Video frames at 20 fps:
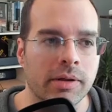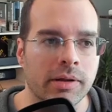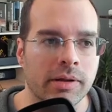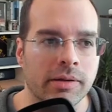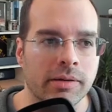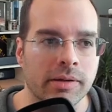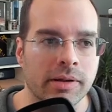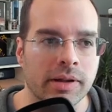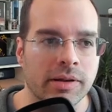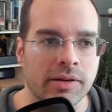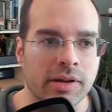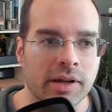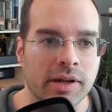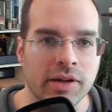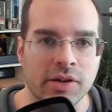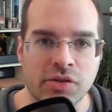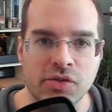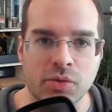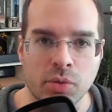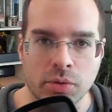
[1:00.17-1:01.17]
It
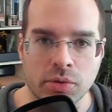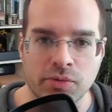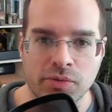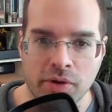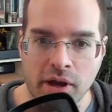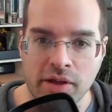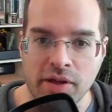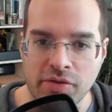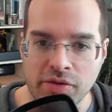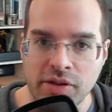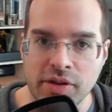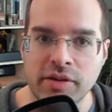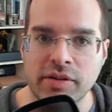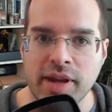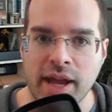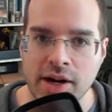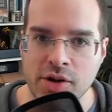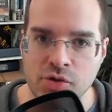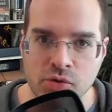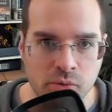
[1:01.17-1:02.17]
is sort of the
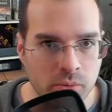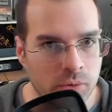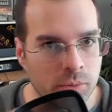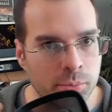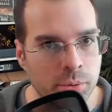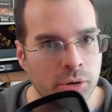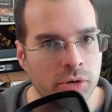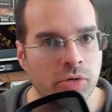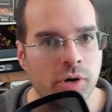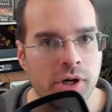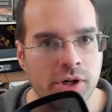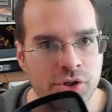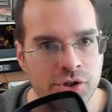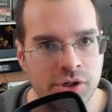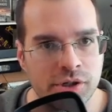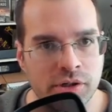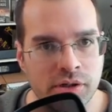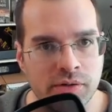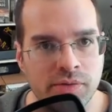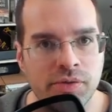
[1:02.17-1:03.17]
natural
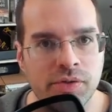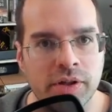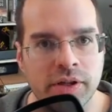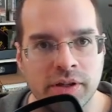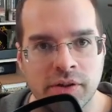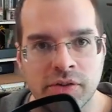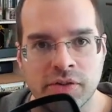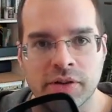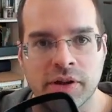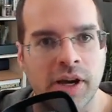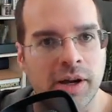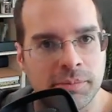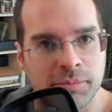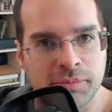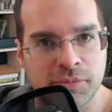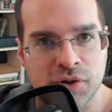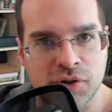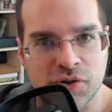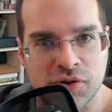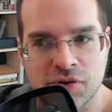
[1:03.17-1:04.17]
progression of things.
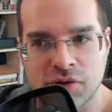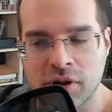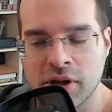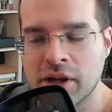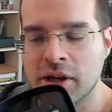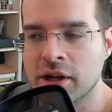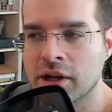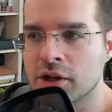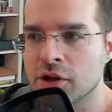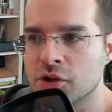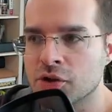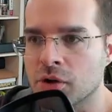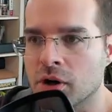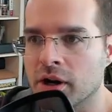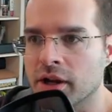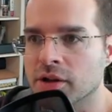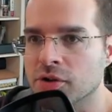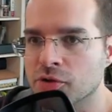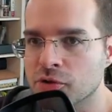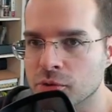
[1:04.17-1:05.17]
I'm just
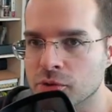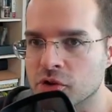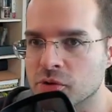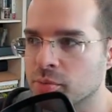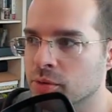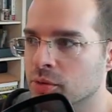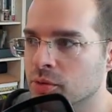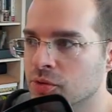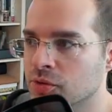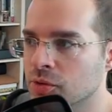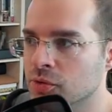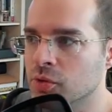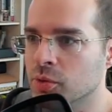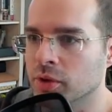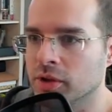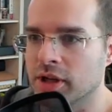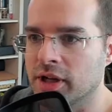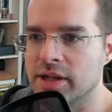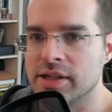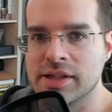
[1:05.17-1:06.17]
trying to expose you to
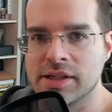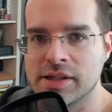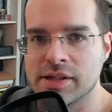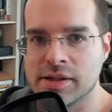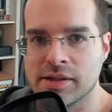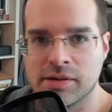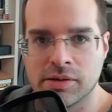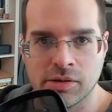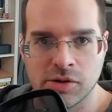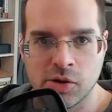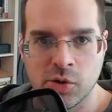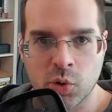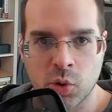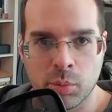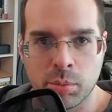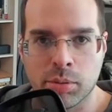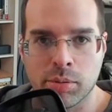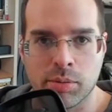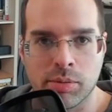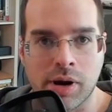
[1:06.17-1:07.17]
an idea that you'll
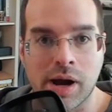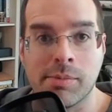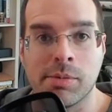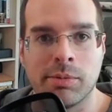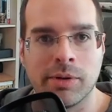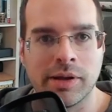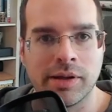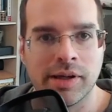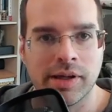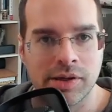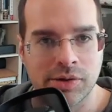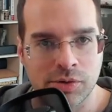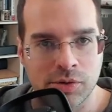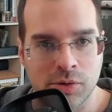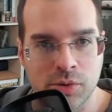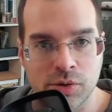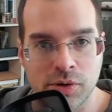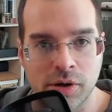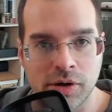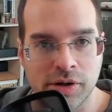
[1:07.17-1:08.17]
probably get
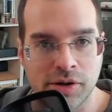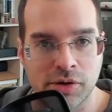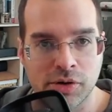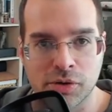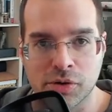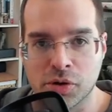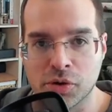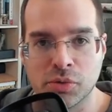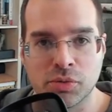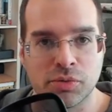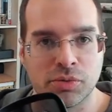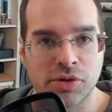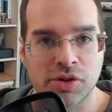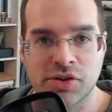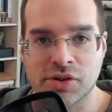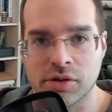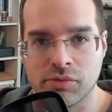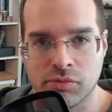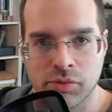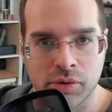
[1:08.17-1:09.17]
to in your own
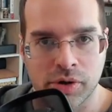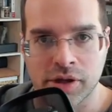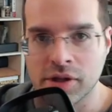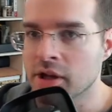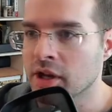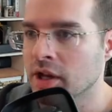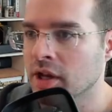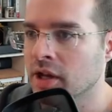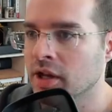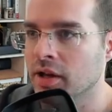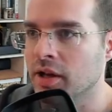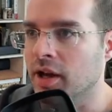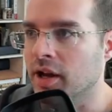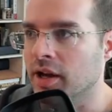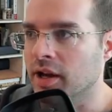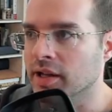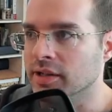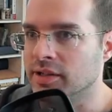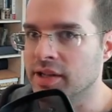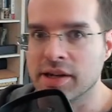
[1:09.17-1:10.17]
discovery
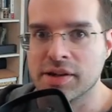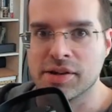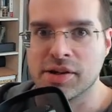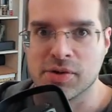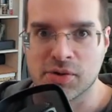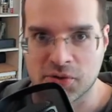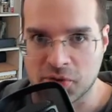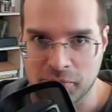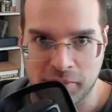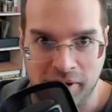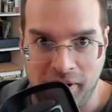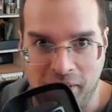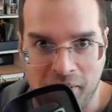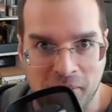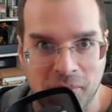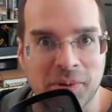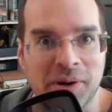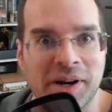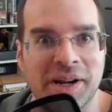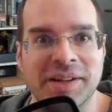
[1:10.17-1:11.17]
10 years from now,
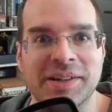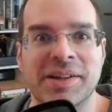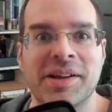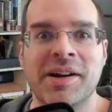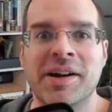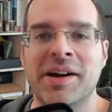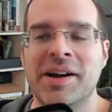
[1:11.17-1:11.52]
right?